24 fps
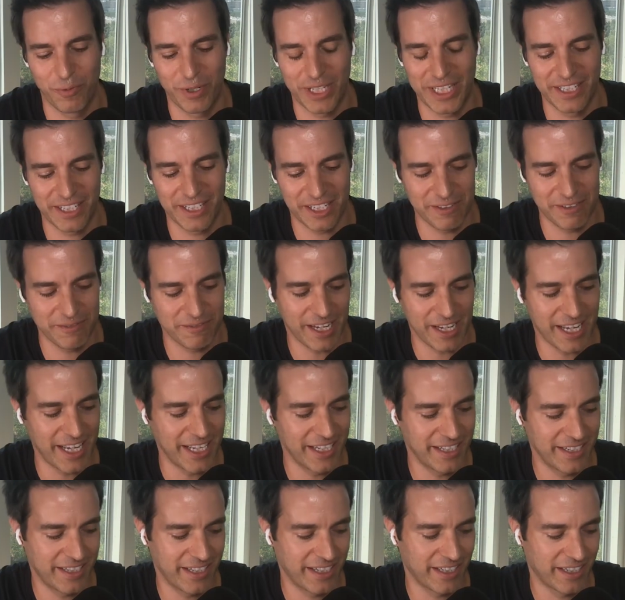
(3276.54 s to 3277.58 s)
Well, we love
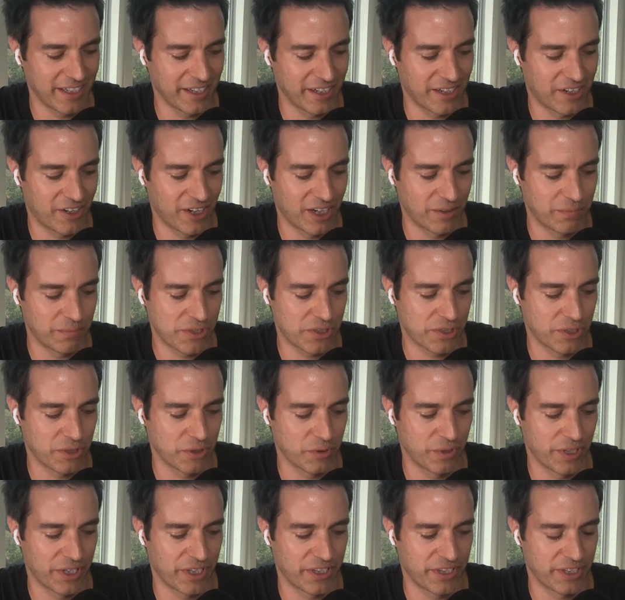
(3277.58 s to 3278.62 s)
ending our
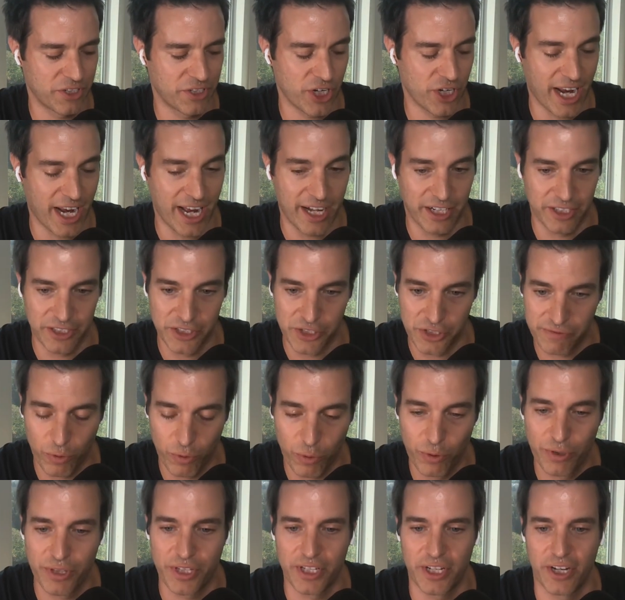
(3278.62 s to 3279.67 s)
episode with a challenge
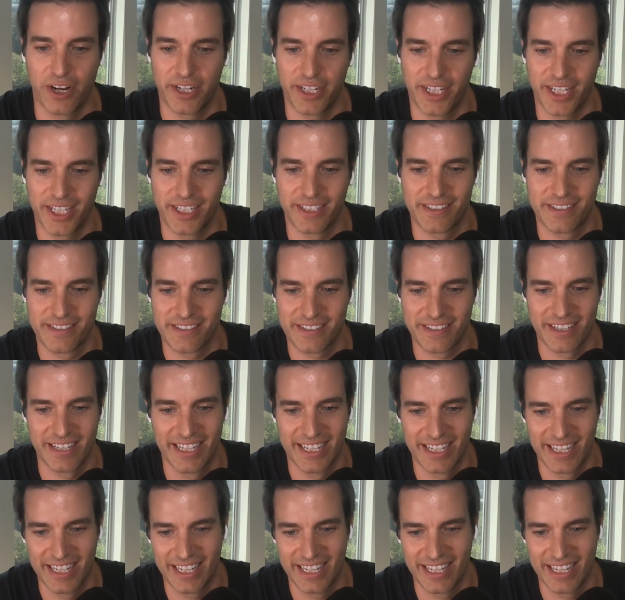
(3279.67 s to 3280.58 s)
for the audience,